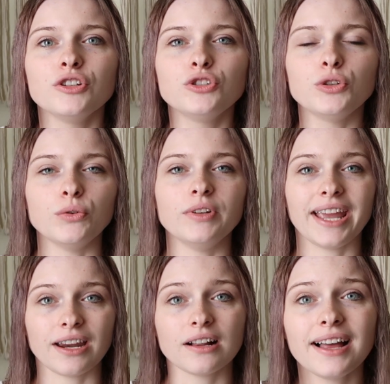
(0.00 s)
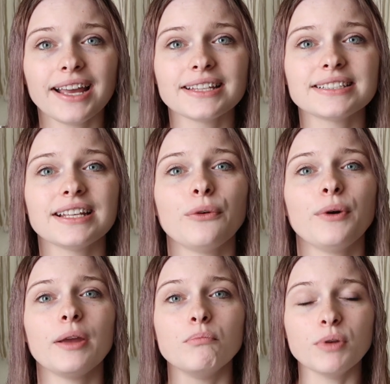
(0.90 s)
to gain clients that
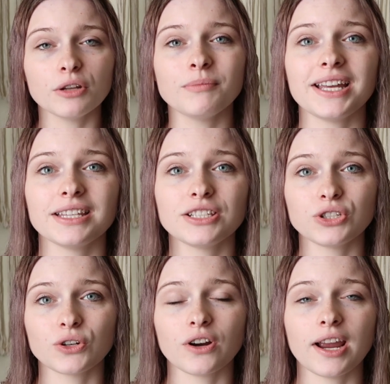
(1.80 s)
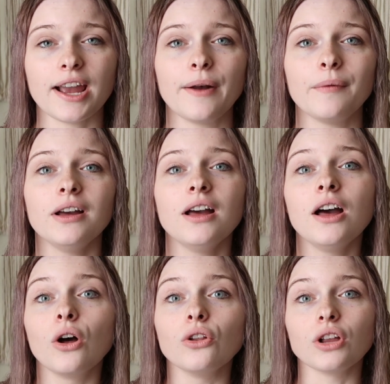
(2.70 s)
way, build my Instagram,
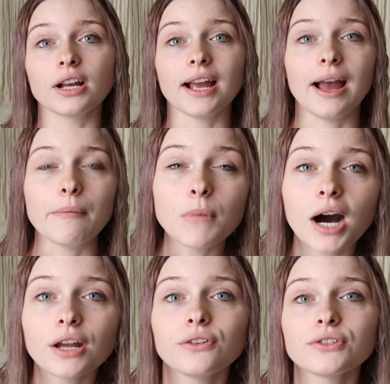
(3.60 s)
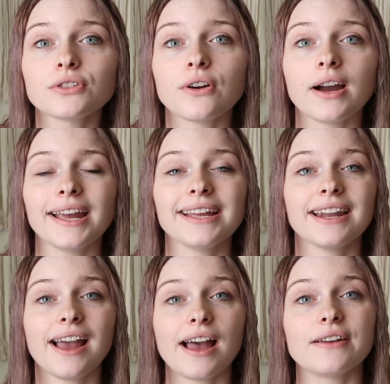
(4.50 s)
look at models so I
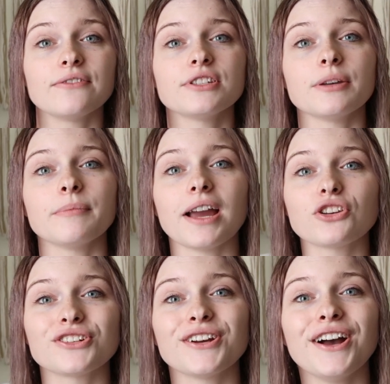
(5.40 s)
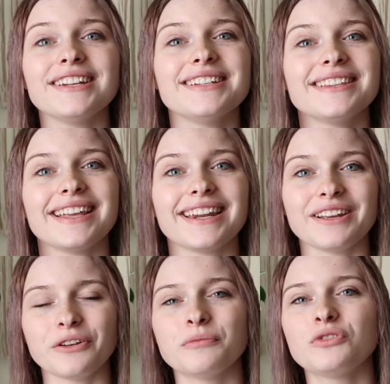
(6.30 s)
can have some extra content that I
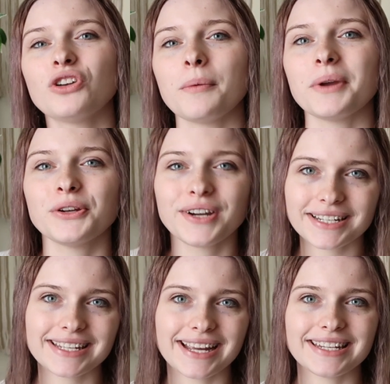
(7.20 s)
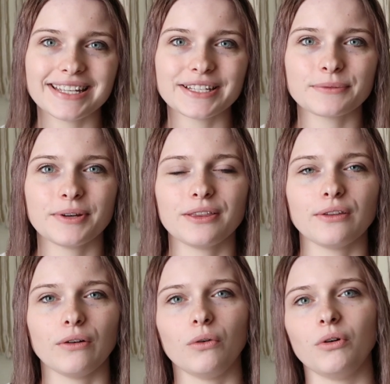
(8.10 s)
can try my crazy ideas with,
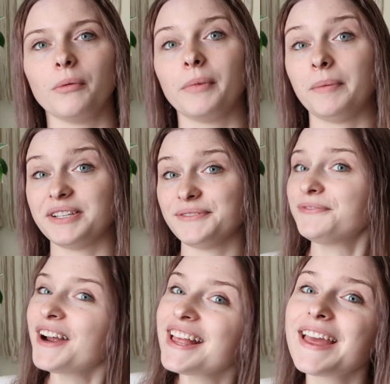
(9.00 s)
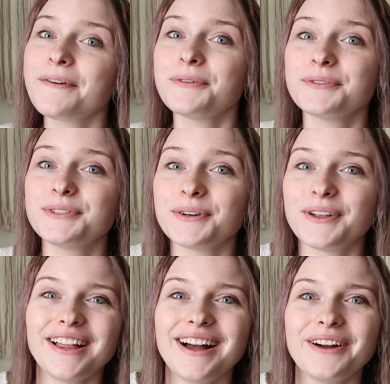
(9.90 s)
or my best friend that we'll do a
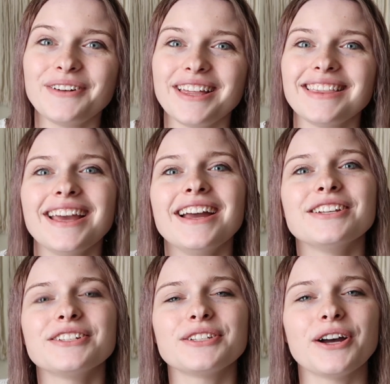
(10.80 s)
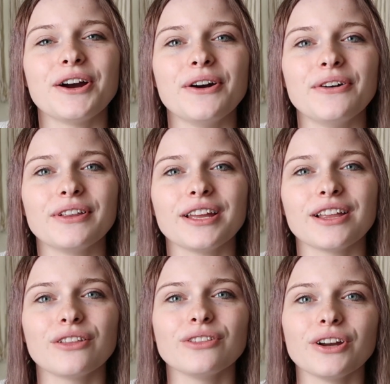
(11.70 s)
lot with. So like
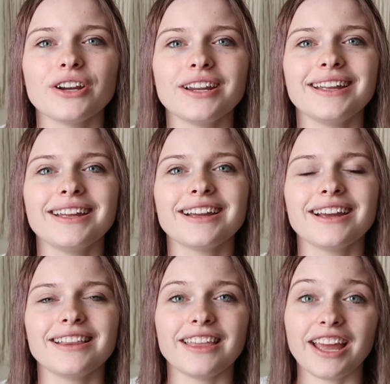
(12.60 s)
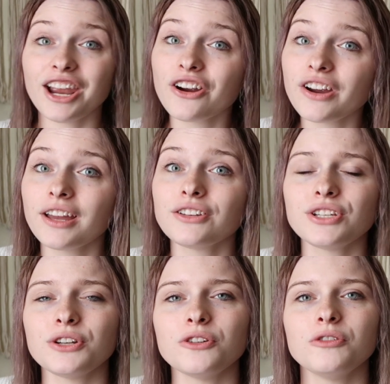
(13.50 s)
learning the area
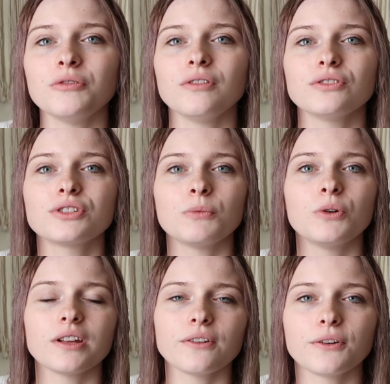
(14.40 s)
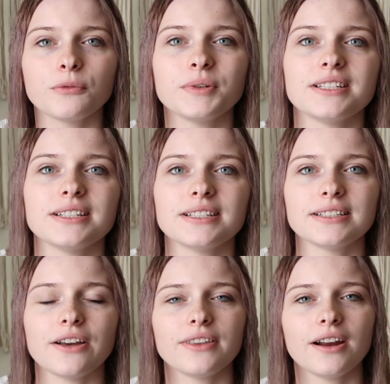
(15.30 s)
to supporting local
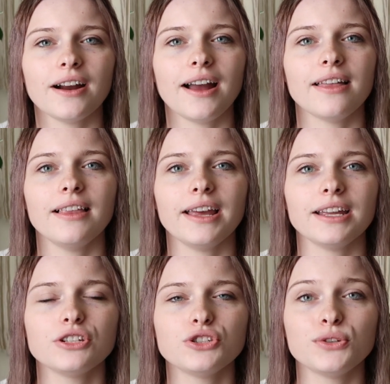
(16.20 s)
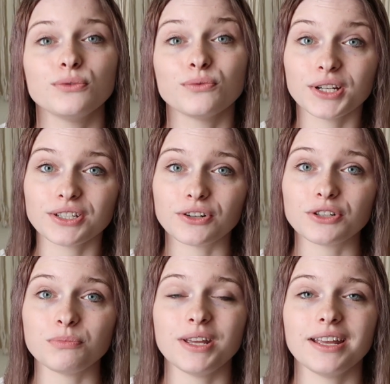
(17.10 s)
businesses out there. I like to
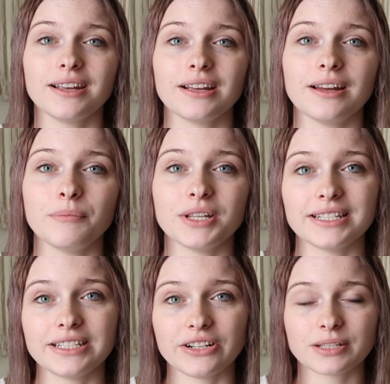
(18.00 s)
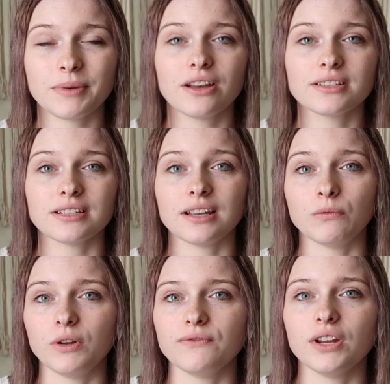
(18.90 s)
research, being a military spouse,
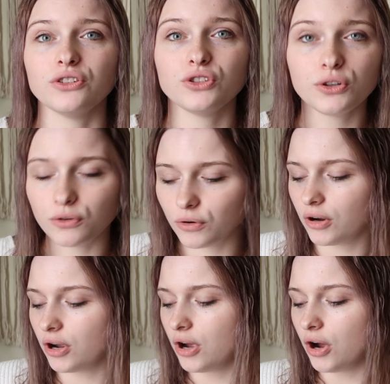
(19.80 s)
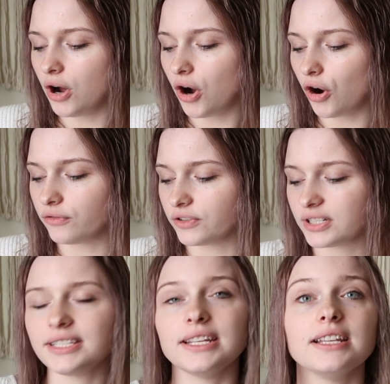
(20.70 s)
and we've done 2
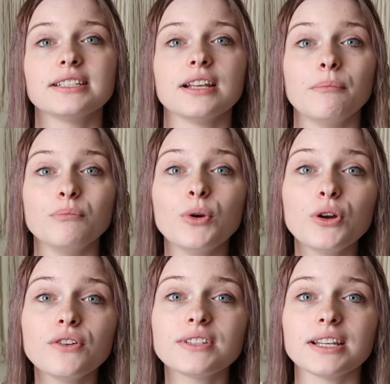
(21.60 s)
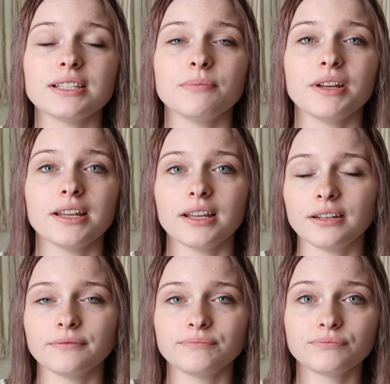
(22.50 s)
overseas moves. It's
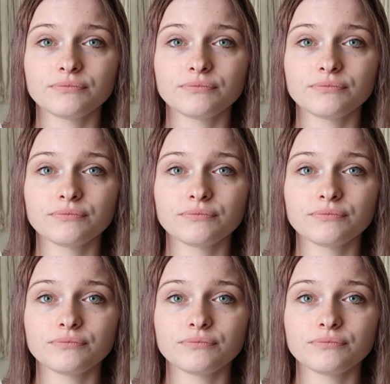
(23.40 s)
been